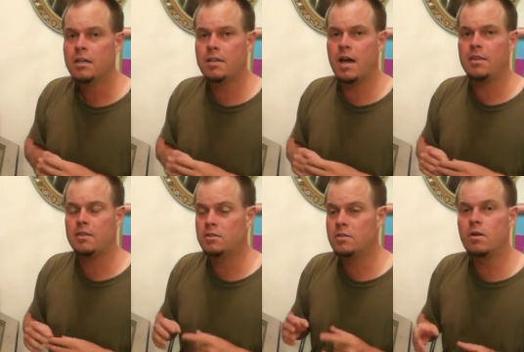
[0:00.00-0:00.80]
that
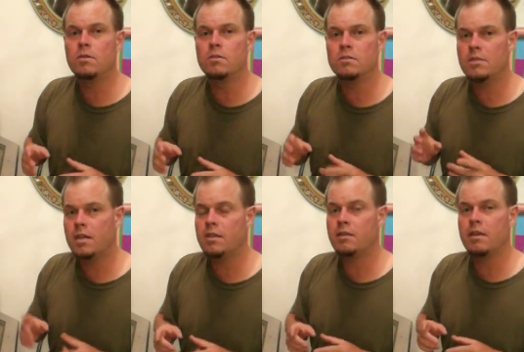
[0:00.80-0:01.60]
the stones
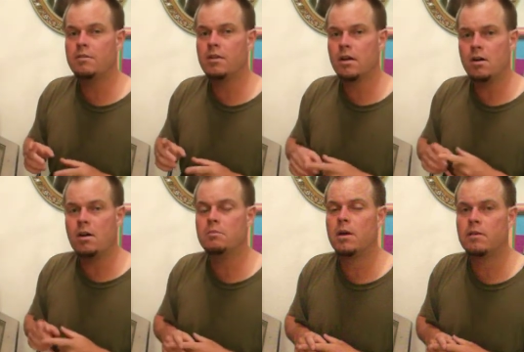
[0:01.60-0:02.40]
in the liver and
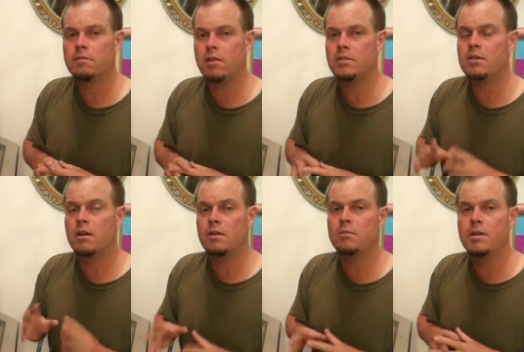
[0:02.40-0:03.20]
gallbladder flush
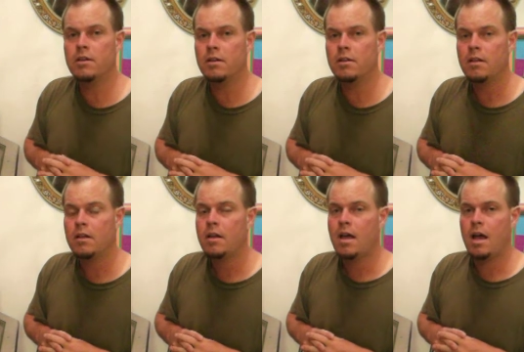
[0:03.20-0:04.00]
are real,
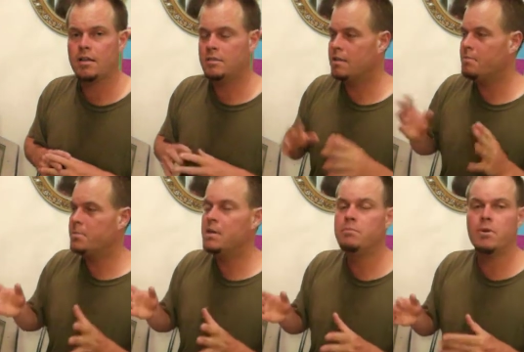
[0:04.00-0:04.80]
as some
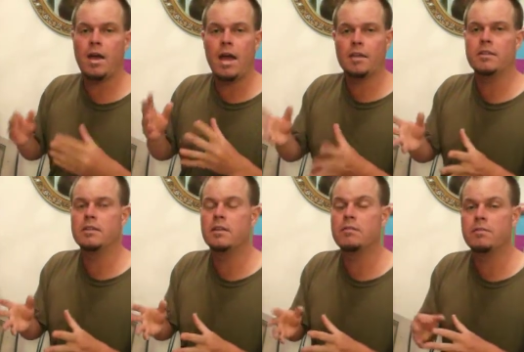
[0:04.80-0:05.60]
people,
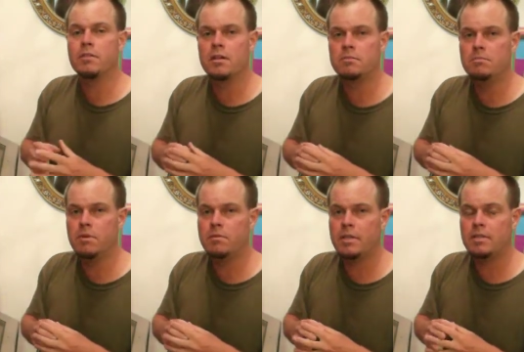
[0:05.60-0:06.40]
anti-liver flush
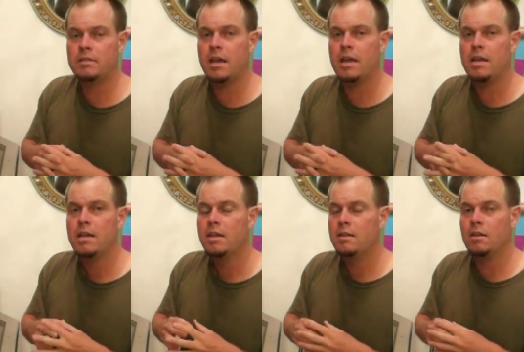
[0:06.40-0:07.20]
movements, say
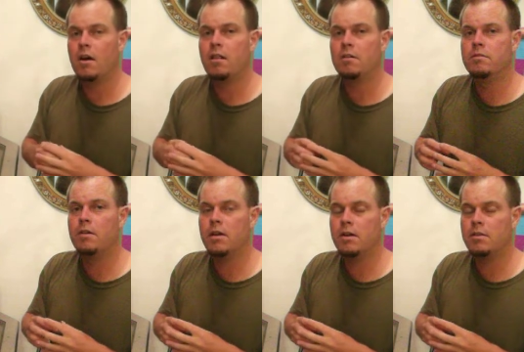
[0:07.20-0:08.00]
the olive
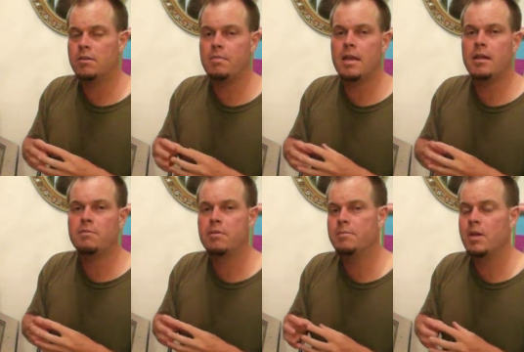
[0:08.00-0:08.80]
oil, they're made
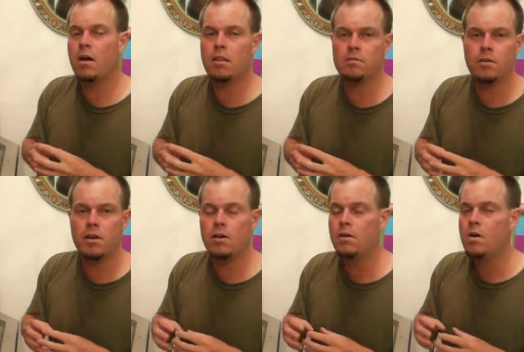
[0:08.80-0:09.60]
up from the olive
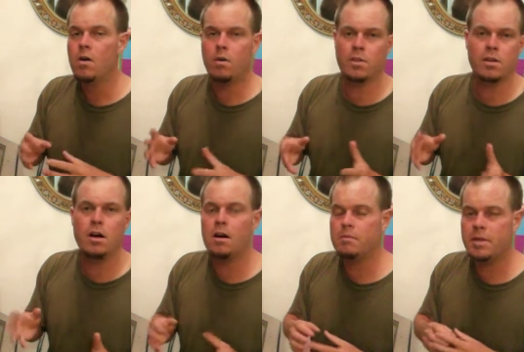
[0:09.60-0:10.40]
oil, or the
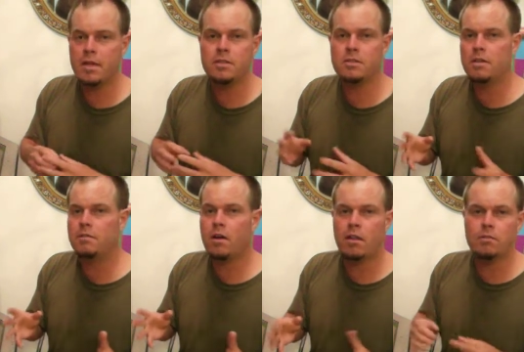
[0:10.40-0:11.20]
combination
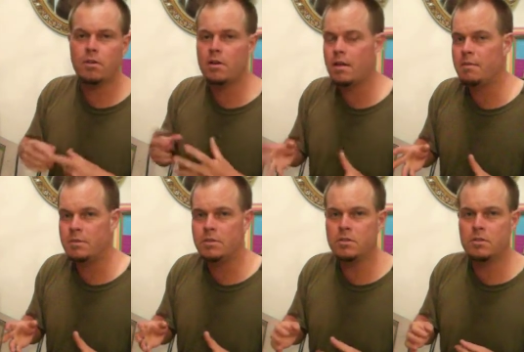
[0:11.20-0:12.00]
of olive oil,
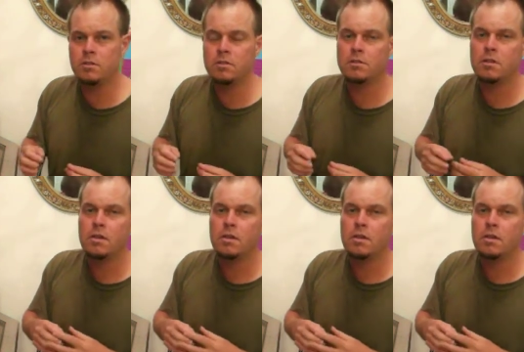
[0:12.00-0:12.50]
lemon juice,